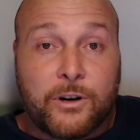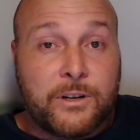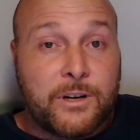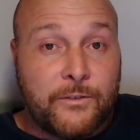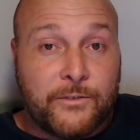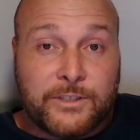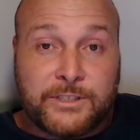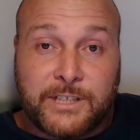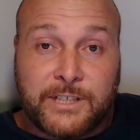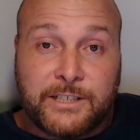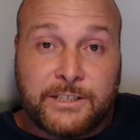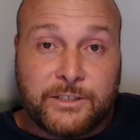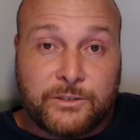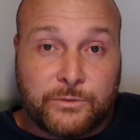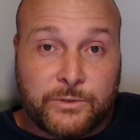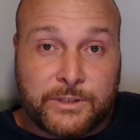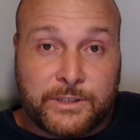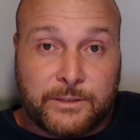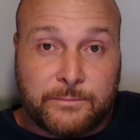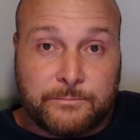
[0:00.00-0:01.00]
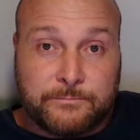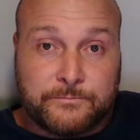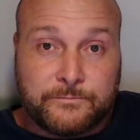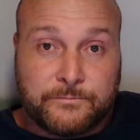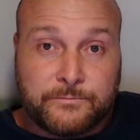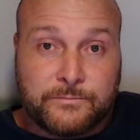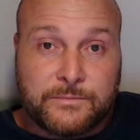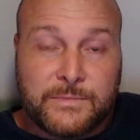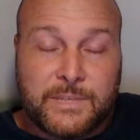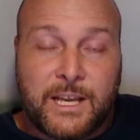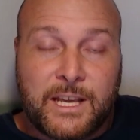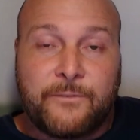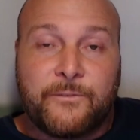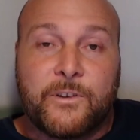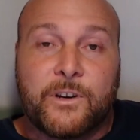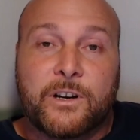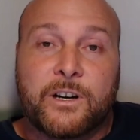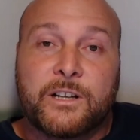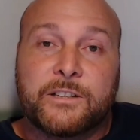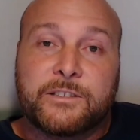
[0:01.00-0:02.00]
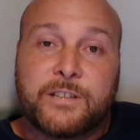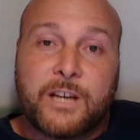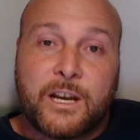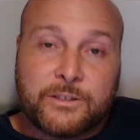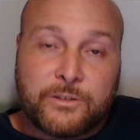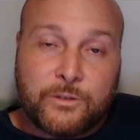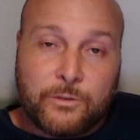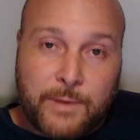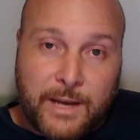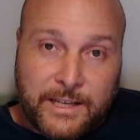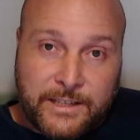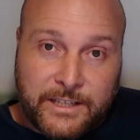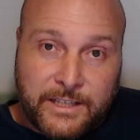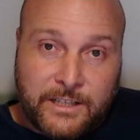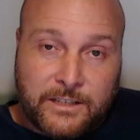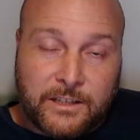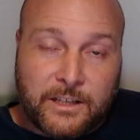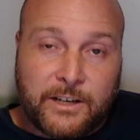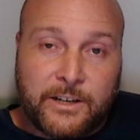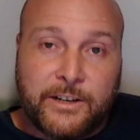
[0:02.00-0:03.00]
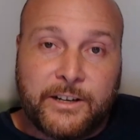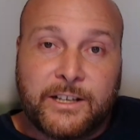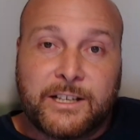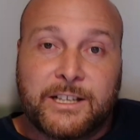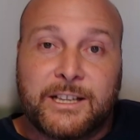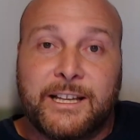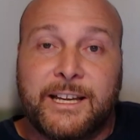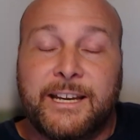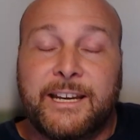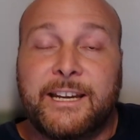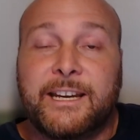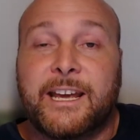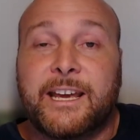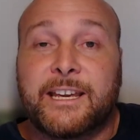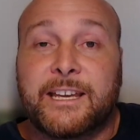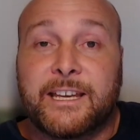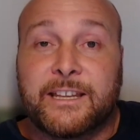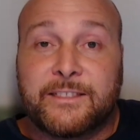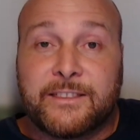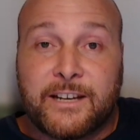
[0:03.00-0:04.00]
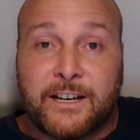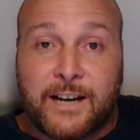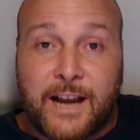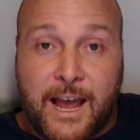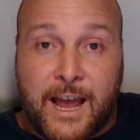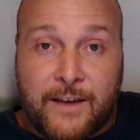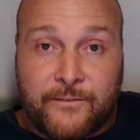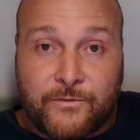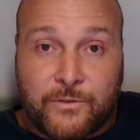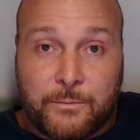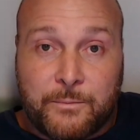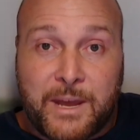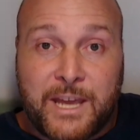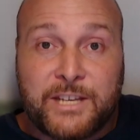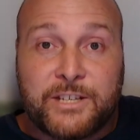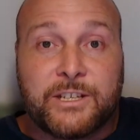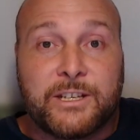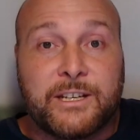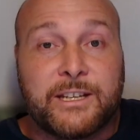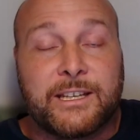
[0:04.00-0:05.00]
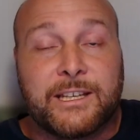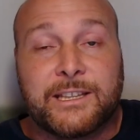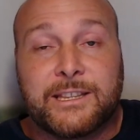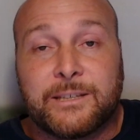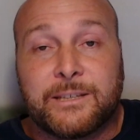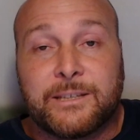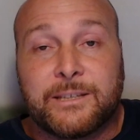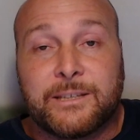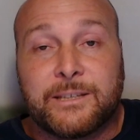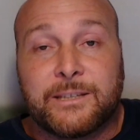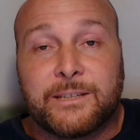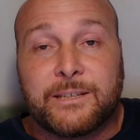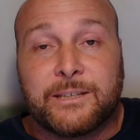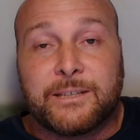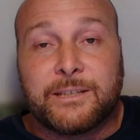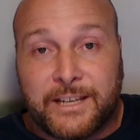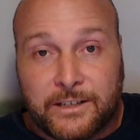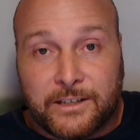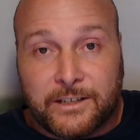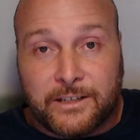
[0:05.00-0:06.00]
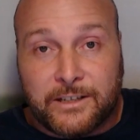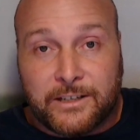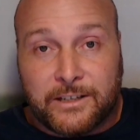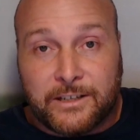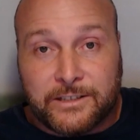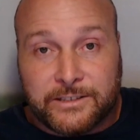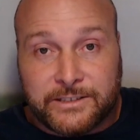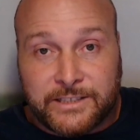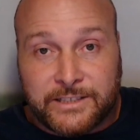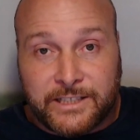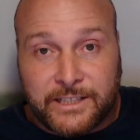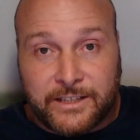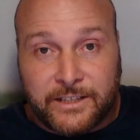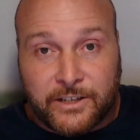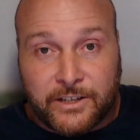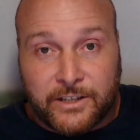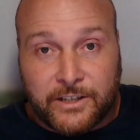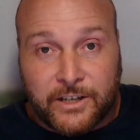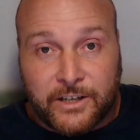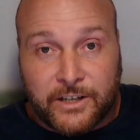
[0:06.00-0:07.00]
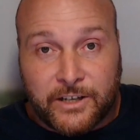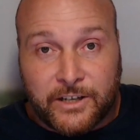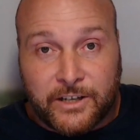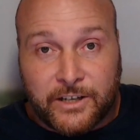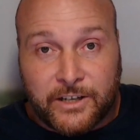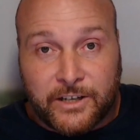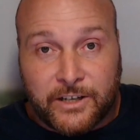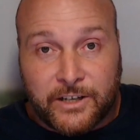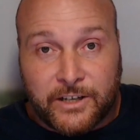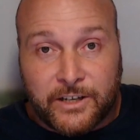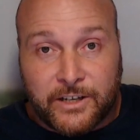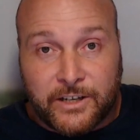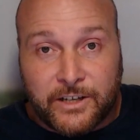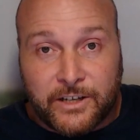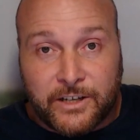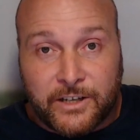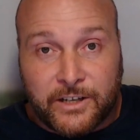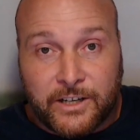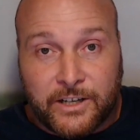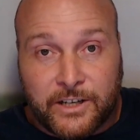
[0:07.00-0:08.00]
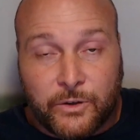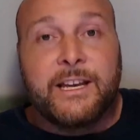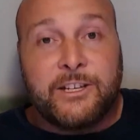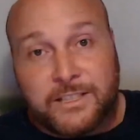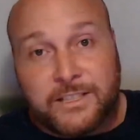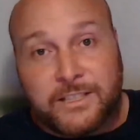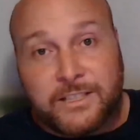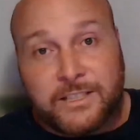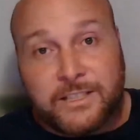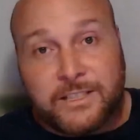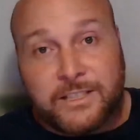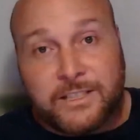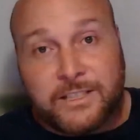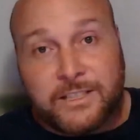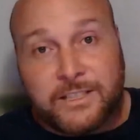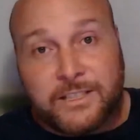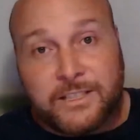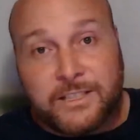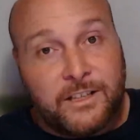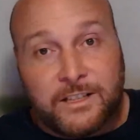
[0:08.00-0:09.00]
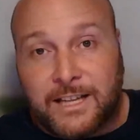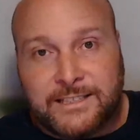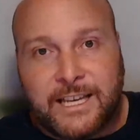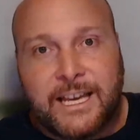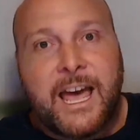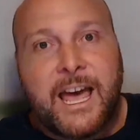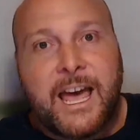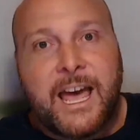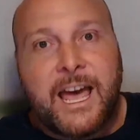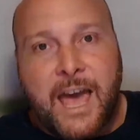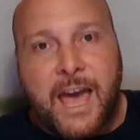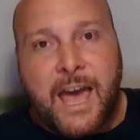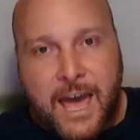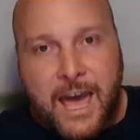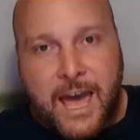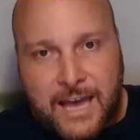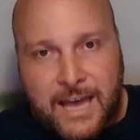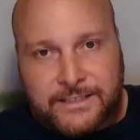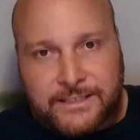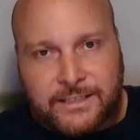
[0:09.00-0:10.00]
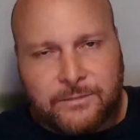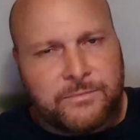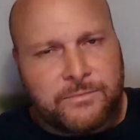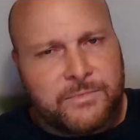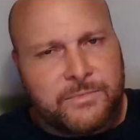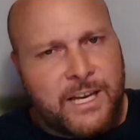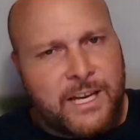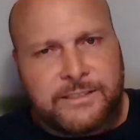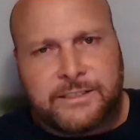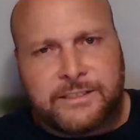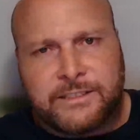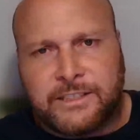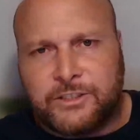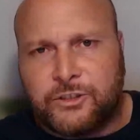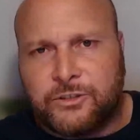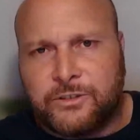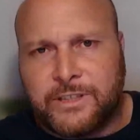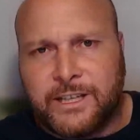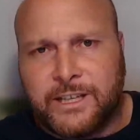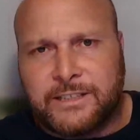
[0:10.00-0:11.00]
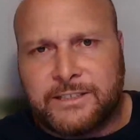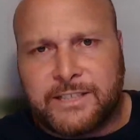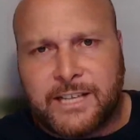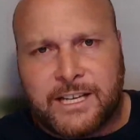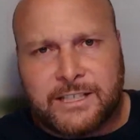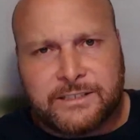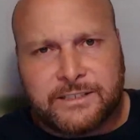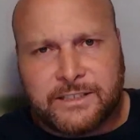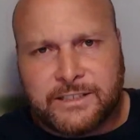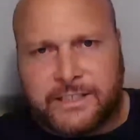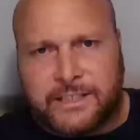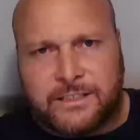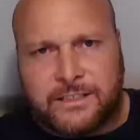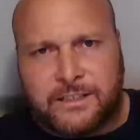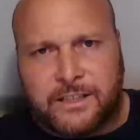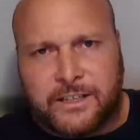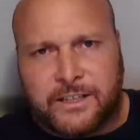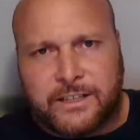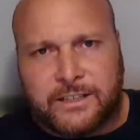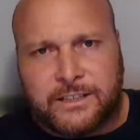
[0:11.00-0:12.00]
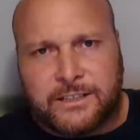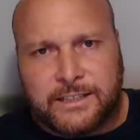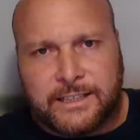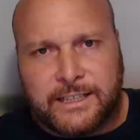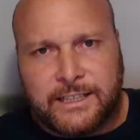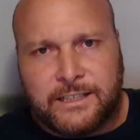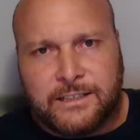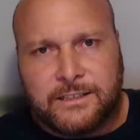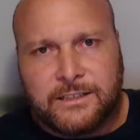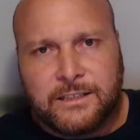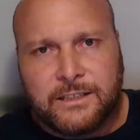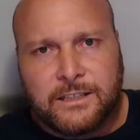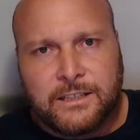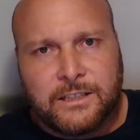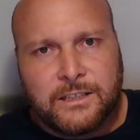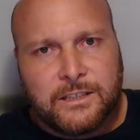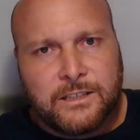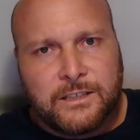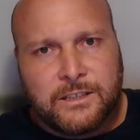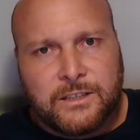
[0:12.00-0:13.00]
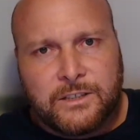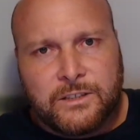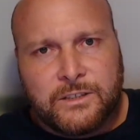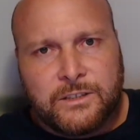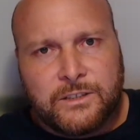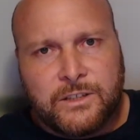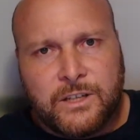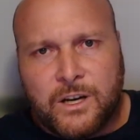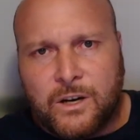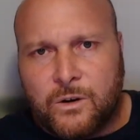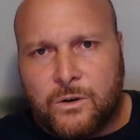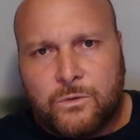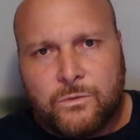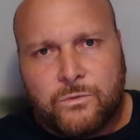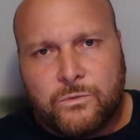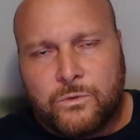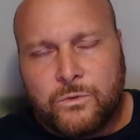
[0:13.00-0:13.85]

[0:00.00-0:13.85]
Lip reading: conversations with them. If you're going to talk to them about decluttering and cleaning and get their affirmation and get them to guarantee they're going to do it, and you show up and it doesn't look like they did it, ask them, guys, did you get a chance to declutter and clean? No?